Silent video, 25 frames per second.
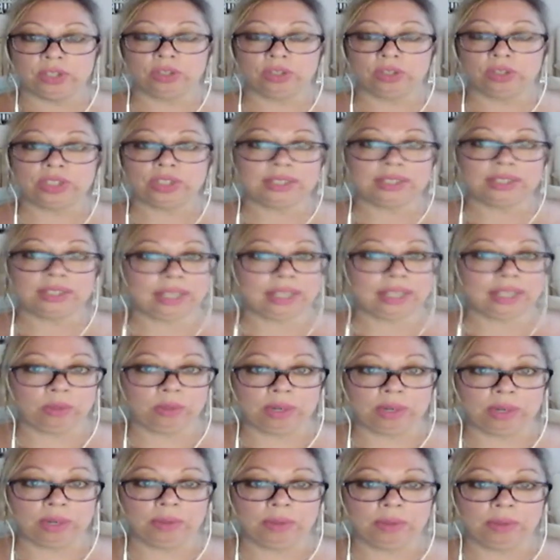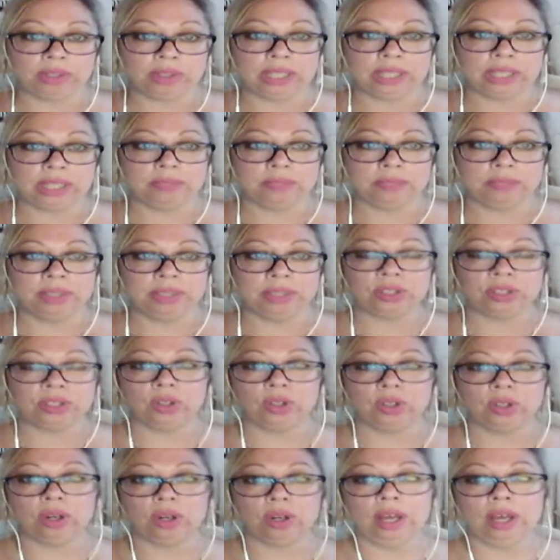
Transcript: just like we're multidimensional,